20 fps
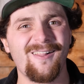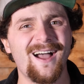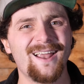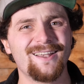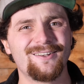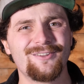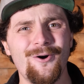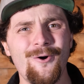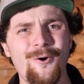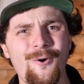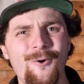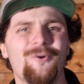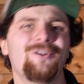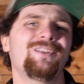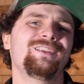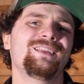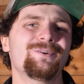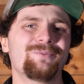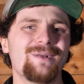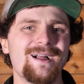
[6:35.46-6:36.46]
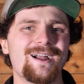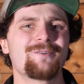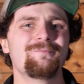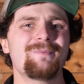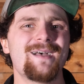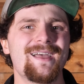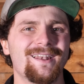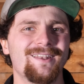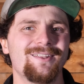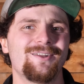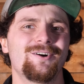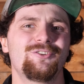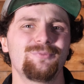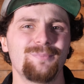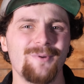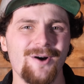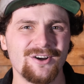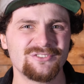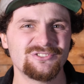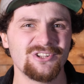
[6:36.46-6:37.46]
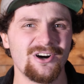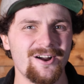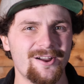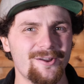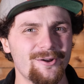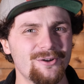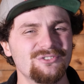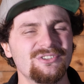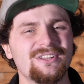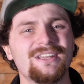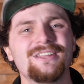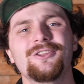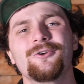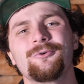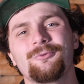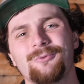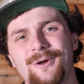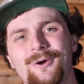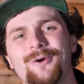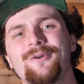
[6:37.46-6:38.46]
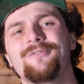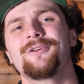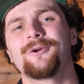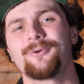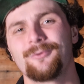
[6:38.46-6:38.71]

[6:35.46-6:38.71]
I totally recommend Lunchbox Lockers in the rear of your